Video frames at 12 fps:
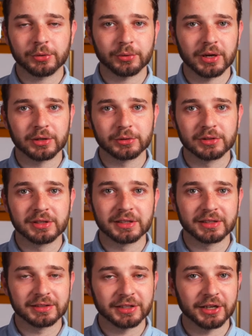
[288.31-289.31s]
throughout
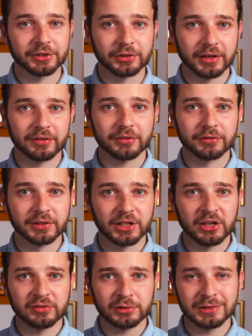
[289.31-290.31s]
the entire length of the
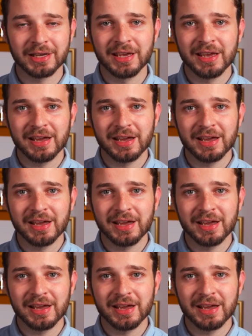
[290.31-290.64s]
novel,